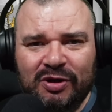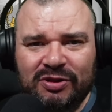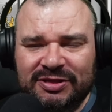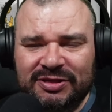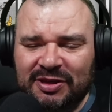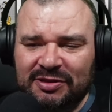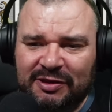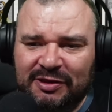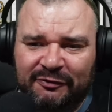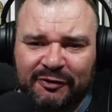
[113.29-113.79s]

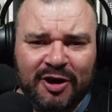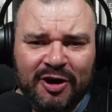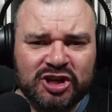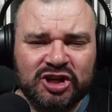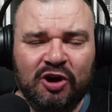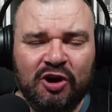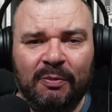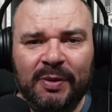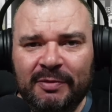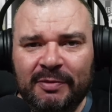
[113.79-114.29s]
The first
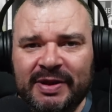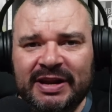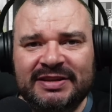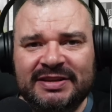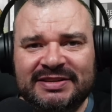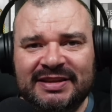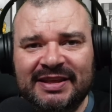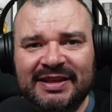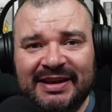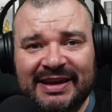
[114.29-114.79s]
couple of minutes
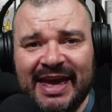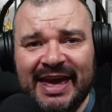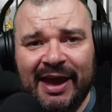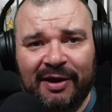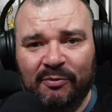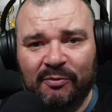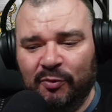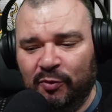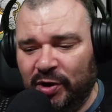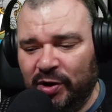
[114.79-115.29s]
of the
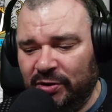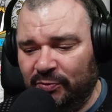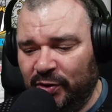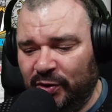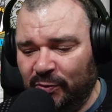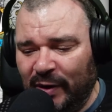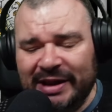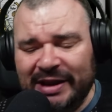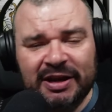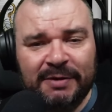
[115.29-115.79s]
game, we
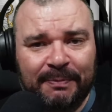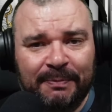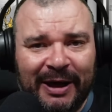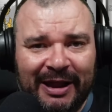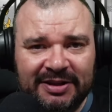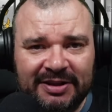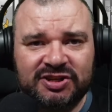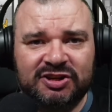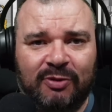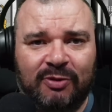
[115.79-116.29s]
went at
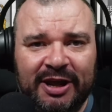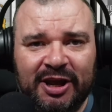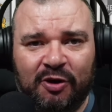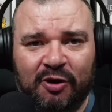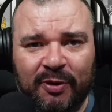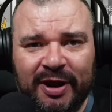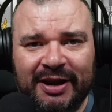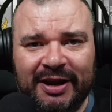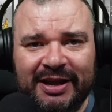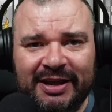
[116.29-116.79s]
Palace quite
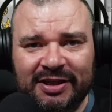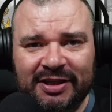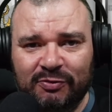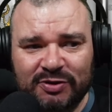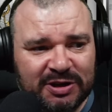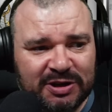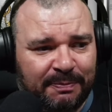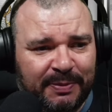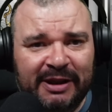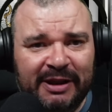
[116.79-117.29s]
quickly, and there was
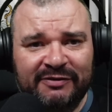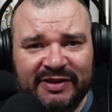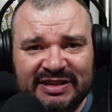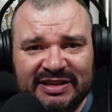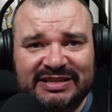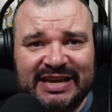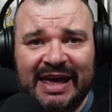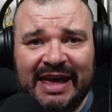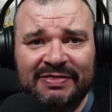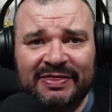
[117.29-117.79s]
a bit of
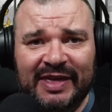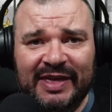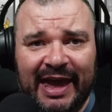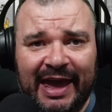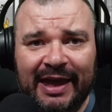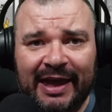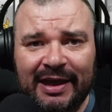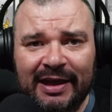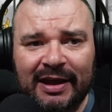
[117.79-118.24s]
intent there.